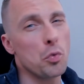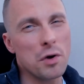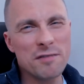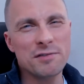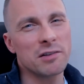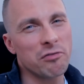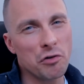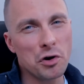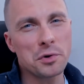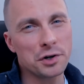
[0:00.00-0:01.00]
with that
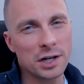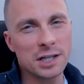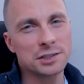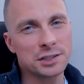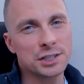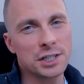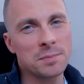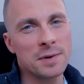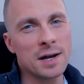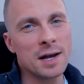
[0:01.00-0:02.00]
formal
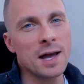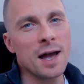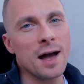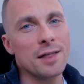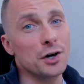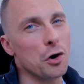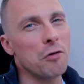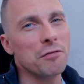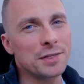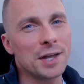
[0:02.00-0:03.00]
relationship, there
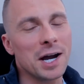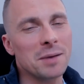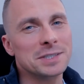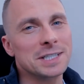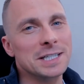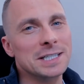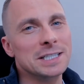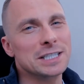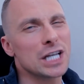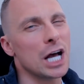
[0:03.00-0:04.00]
oftentimes
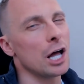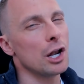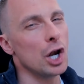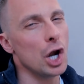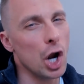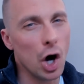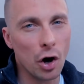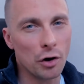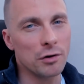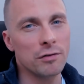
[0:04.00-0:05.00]
is a
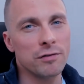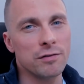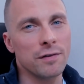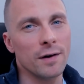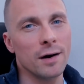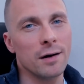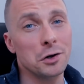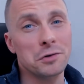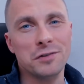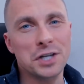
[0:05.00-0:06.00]
lot
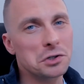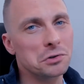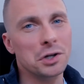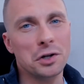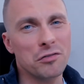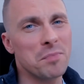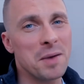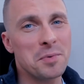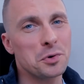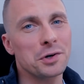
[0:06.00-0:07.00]
of legal, a lot of
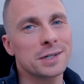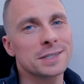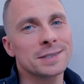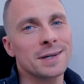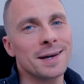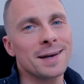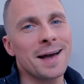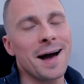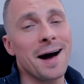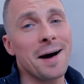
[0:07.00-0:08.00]
paperwork,
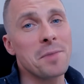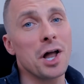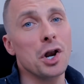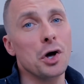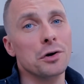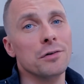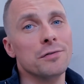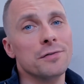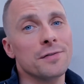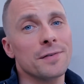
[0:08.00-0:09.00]
a lot
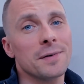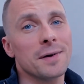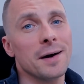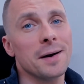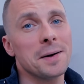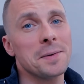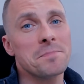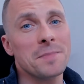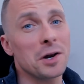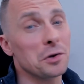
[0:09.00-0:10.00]

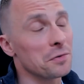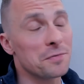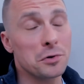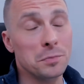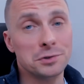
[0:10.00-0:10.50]
of hoops to